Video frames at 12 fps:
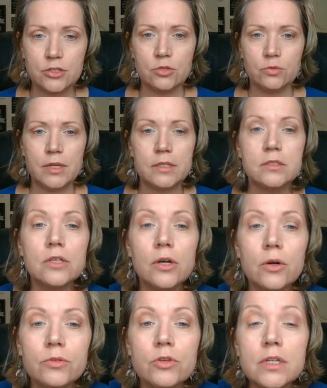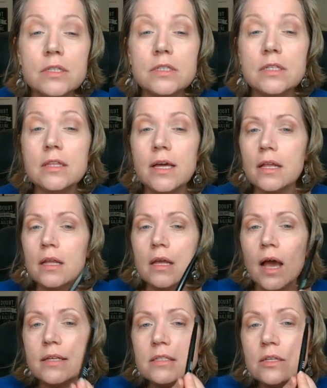to it. So you can see that
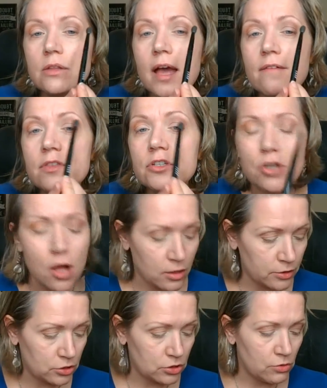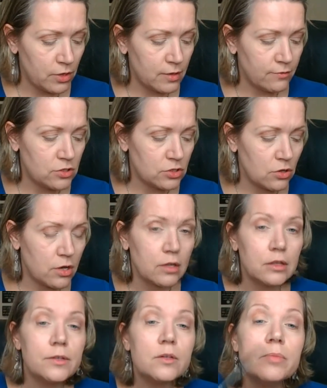I still have the chocolate showing. I've just gone a
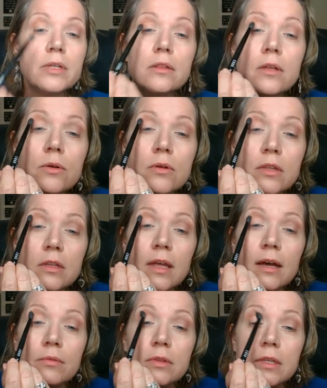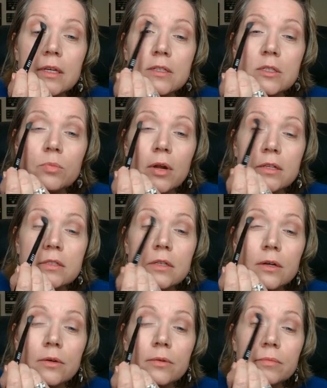little bit lower than that with the
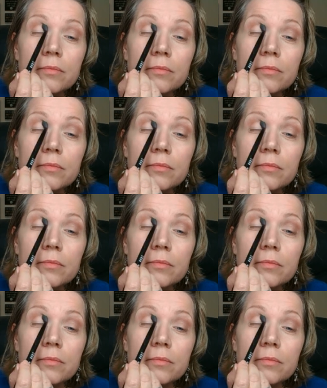espresso.